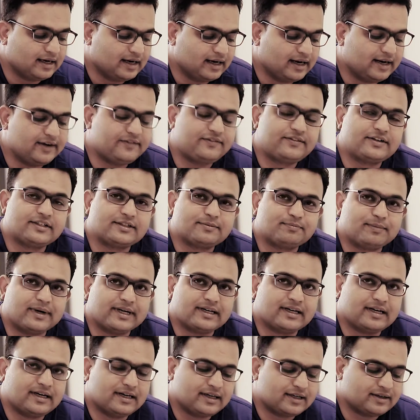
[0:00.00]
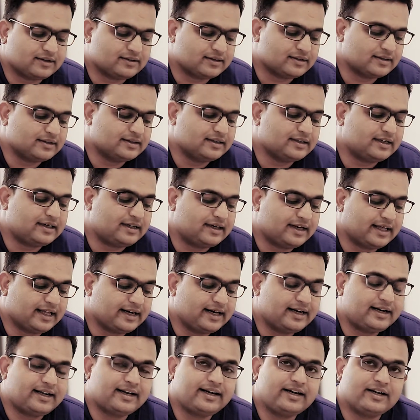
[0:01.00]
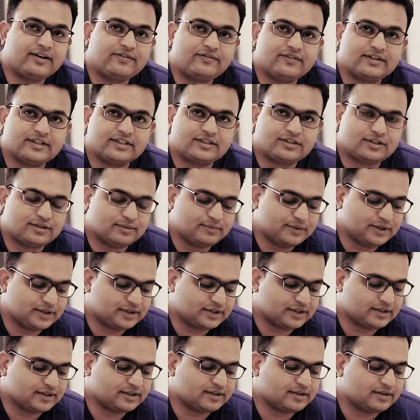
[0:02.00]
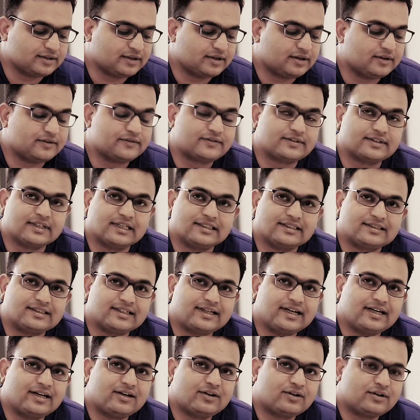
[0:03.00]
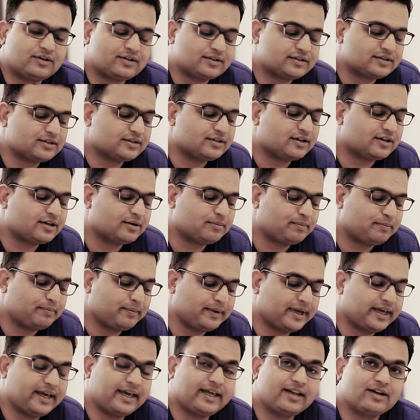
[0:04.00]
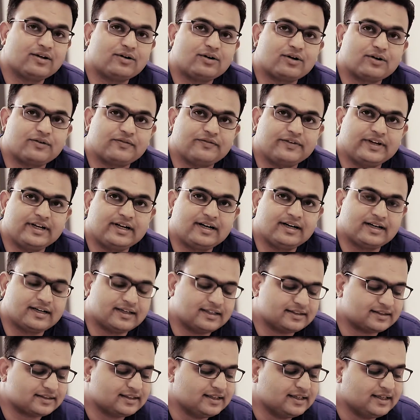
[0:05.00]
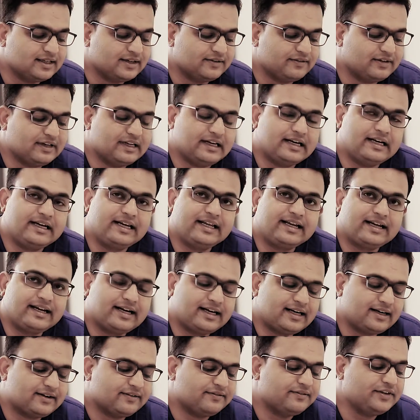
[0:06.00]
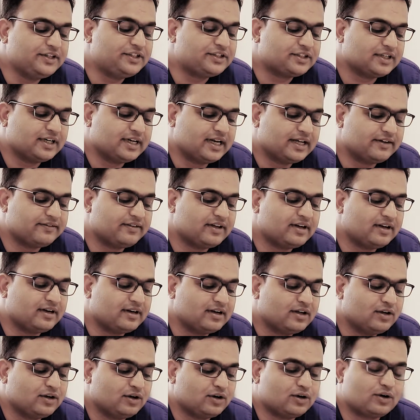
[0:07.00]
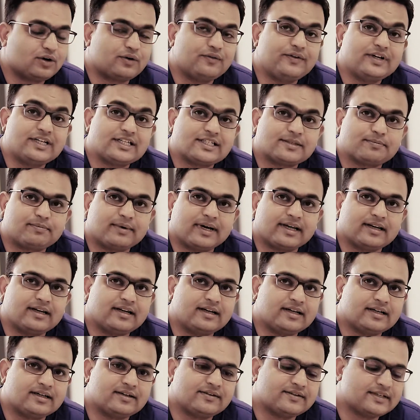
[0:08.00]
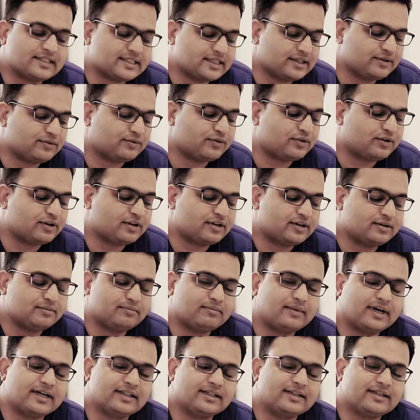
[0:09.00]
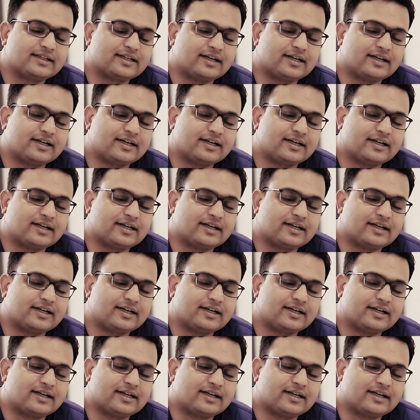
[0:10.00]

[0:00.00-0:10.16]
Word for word: left spinal nerve. The territory of distribution of sensory loss or a pain or weakness will indicate which level or which spinal nerve is involved by the